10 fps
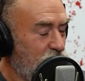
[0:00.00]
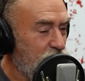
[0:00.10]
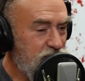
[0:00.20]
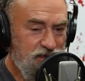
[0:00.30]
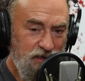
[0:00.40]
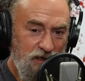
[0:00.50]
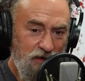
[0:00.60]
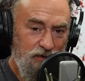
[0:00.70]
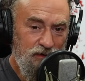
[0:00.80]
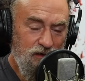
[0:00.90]
which is
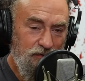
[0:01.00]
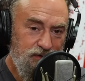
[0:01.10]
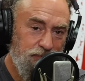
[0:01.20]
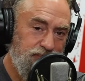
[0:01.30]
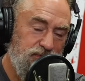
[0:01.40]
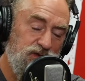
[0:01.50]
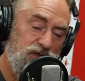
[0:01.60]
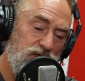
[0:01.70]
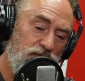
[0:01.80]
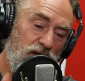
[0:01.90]
another, you
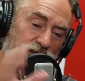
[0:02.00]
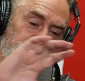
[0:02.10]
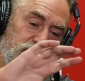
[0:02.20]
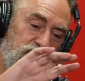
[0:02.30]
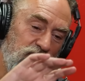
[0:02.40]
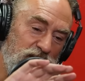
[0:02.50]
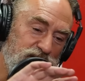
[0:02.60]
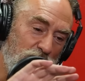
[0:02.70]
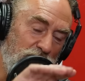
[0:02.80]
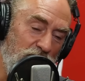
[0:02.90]
turn the
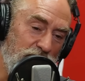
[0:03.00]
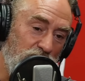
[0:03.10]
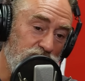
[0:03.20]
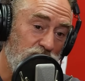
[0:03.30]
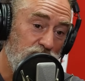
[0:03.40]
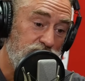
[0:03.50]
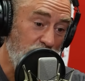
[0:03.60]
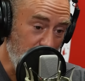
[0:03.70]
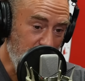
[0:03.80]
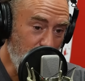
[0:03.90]
telescope around, it goes,
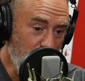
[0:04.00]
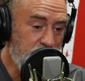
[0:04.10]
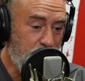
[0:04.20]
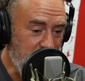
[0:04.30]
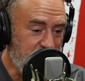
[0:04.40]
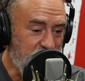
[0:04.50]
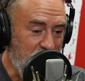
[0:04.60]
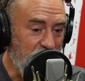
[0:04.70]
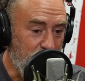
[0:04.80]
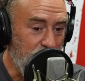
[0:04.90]
so he would be
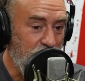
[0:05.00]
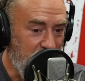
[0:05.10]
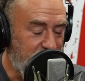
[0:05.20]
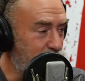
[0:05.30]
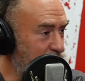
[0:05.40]
saleable if the